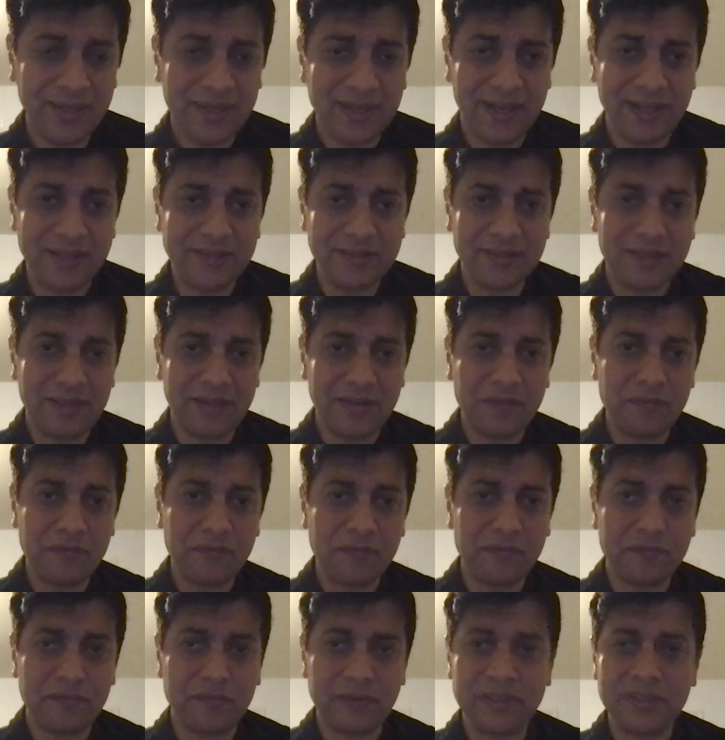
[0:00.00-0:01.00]
And then
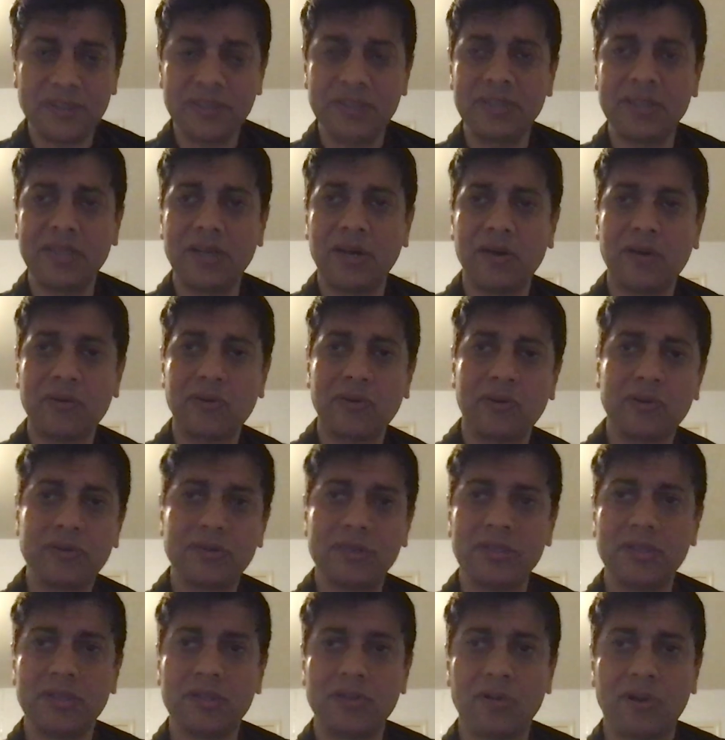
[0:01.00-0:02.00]
further down on
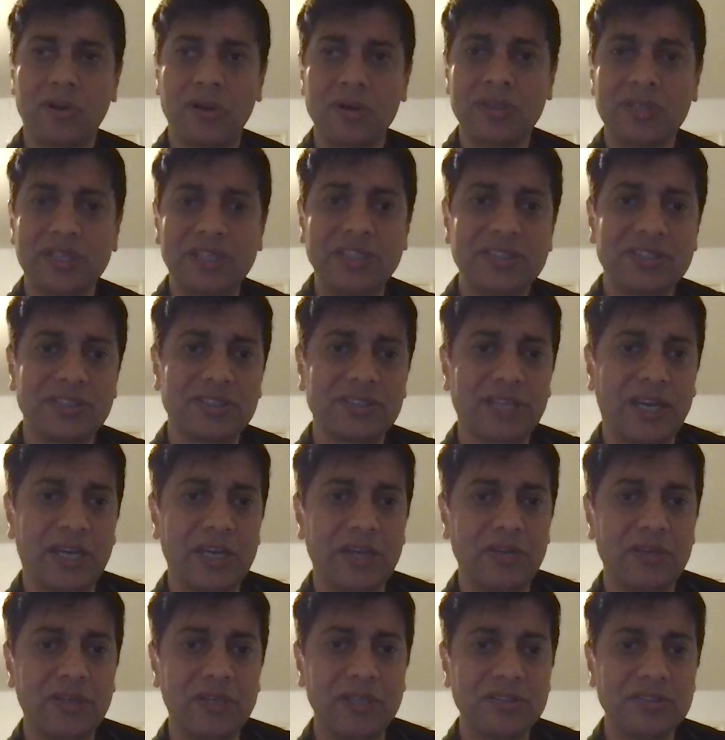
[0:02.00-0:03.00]
the northeast side,
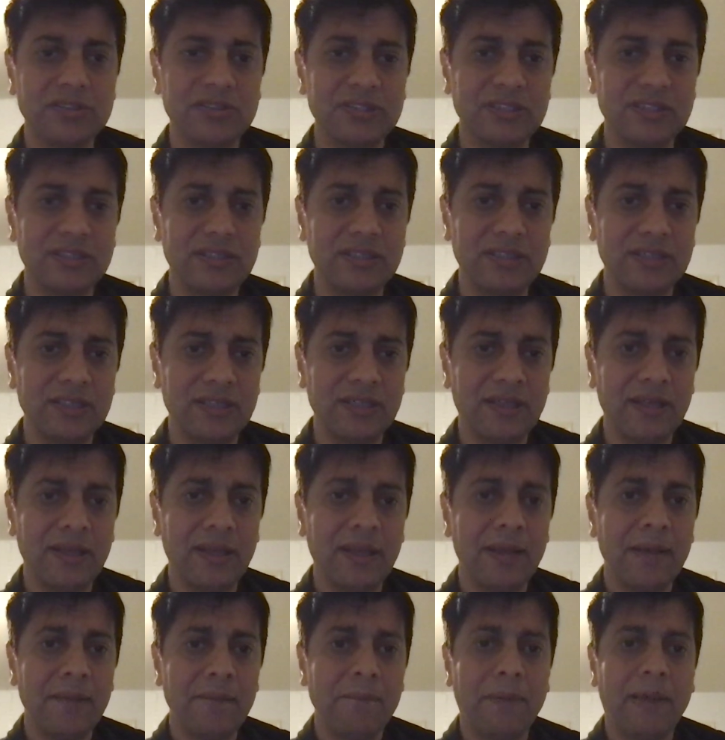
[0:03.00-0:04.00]
you can see the
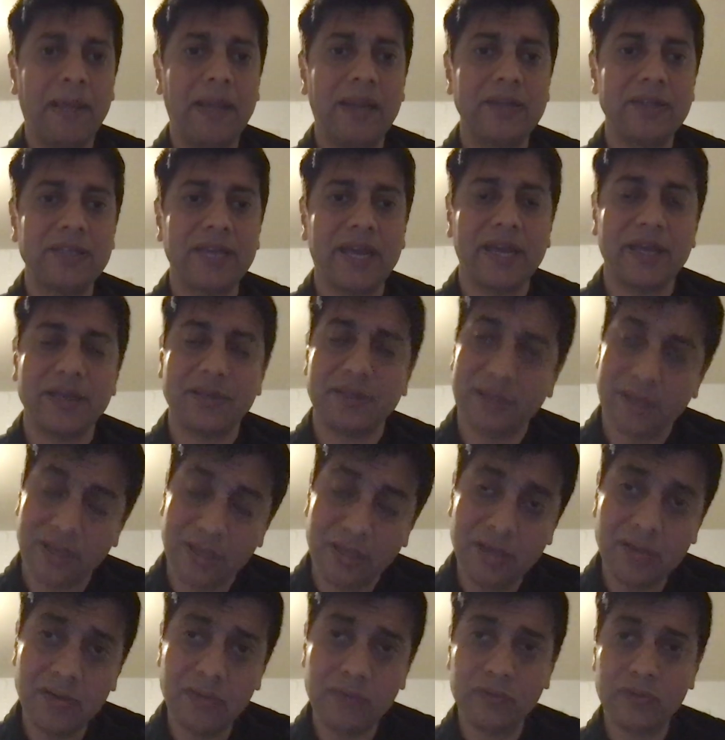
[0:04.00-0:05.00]
Palatine
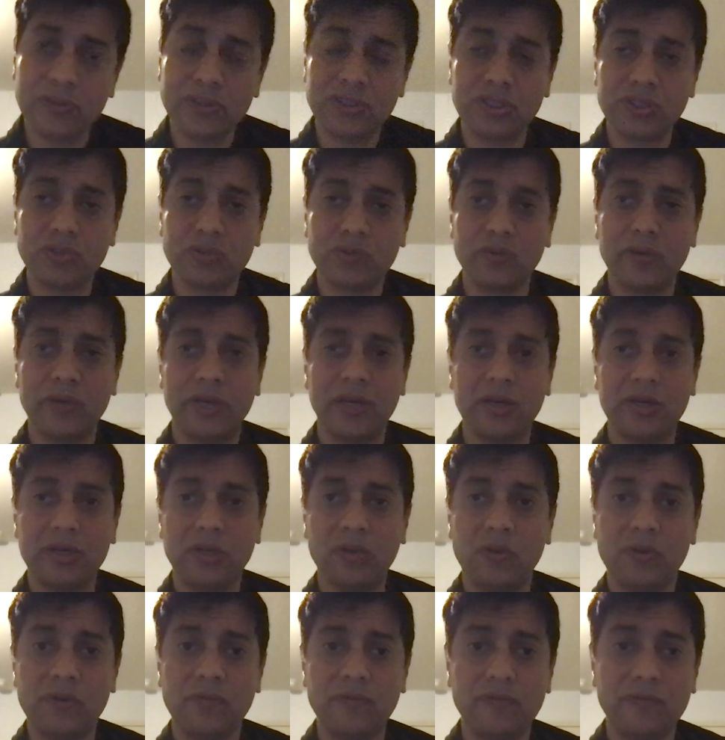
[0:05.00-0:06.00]
Hill, which is where
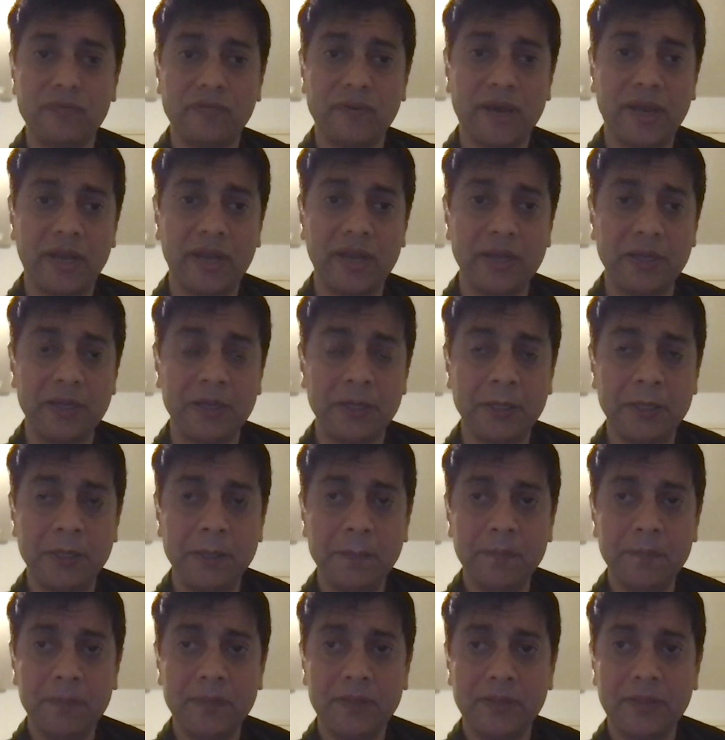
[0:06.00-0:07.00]
you'll find
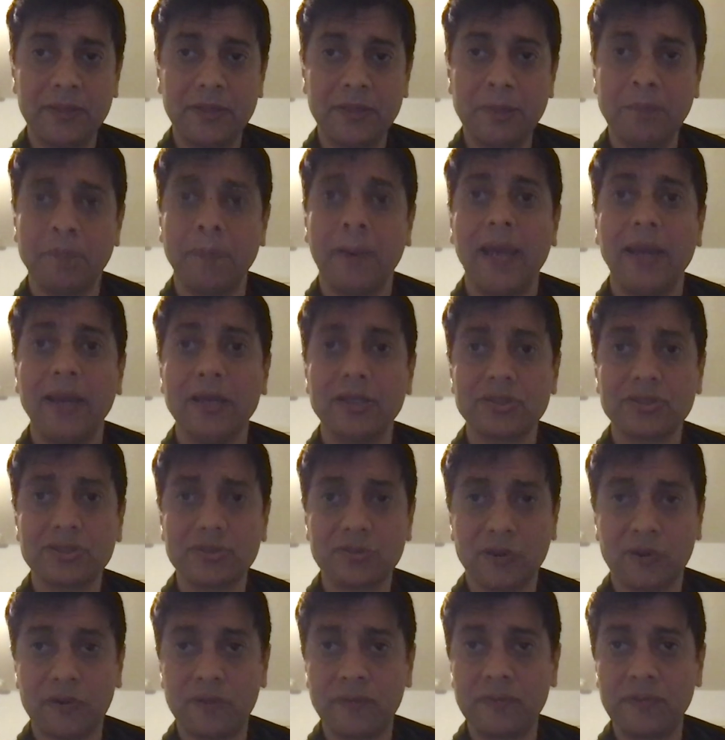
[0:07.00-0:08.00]
the palace
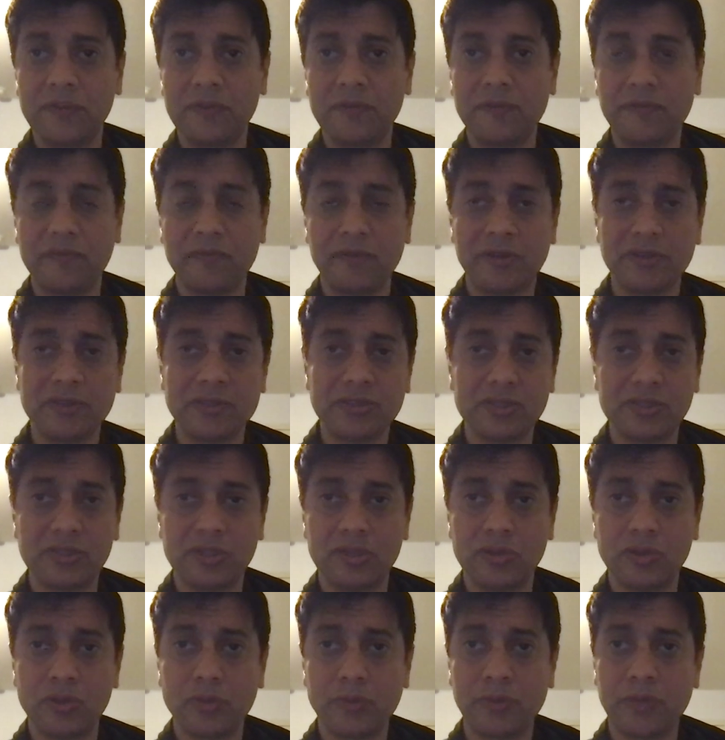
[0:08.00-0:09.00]
of the first
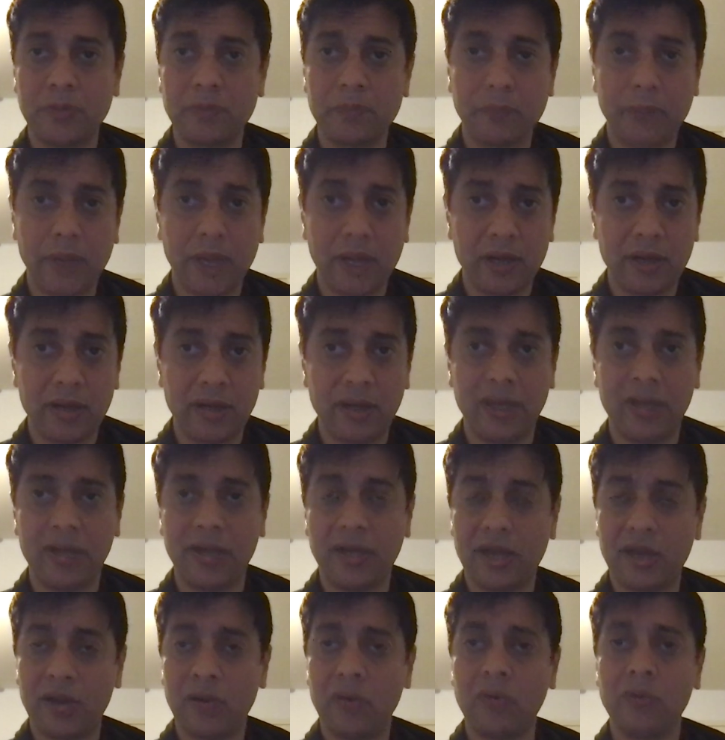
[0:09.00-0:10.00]
Roman Empire and
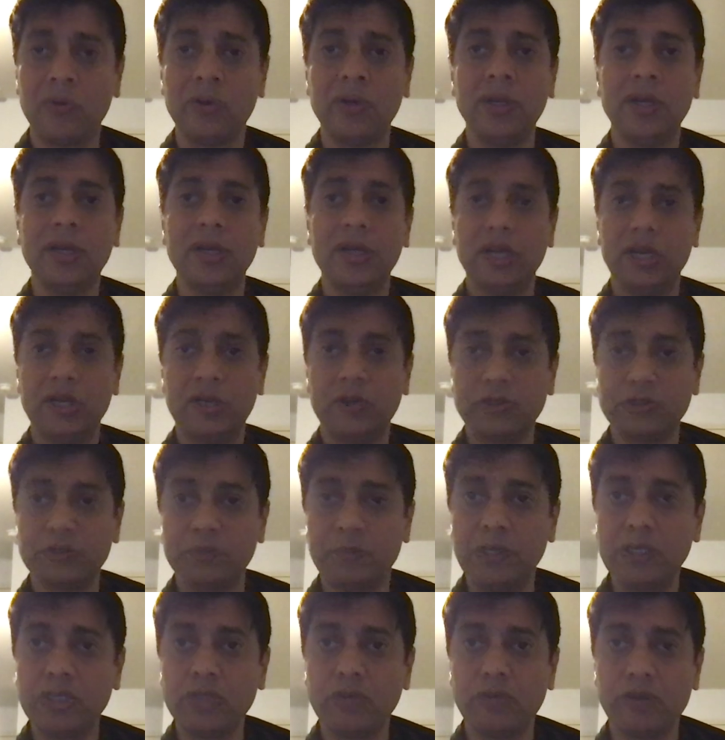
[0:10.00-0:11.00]
how it was
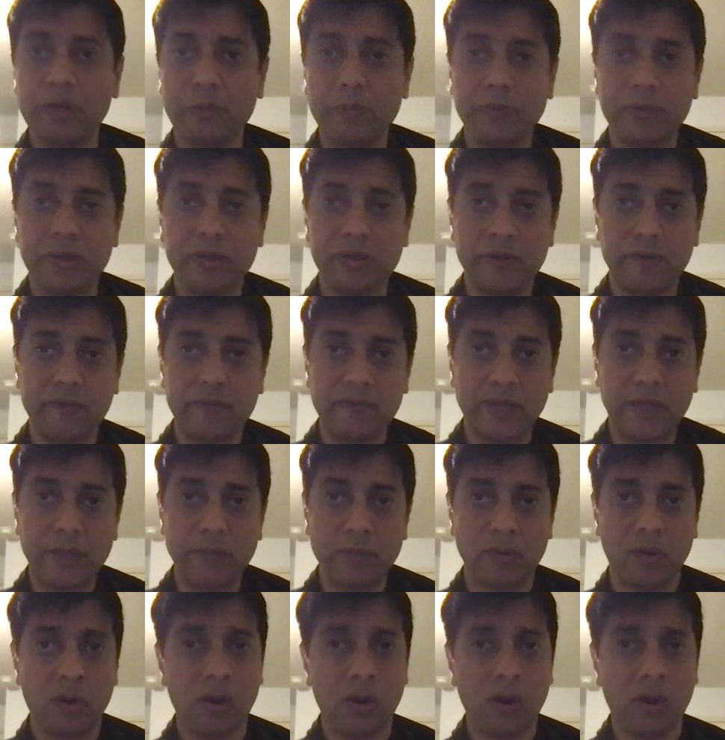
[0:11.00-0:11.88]
built over a period of time.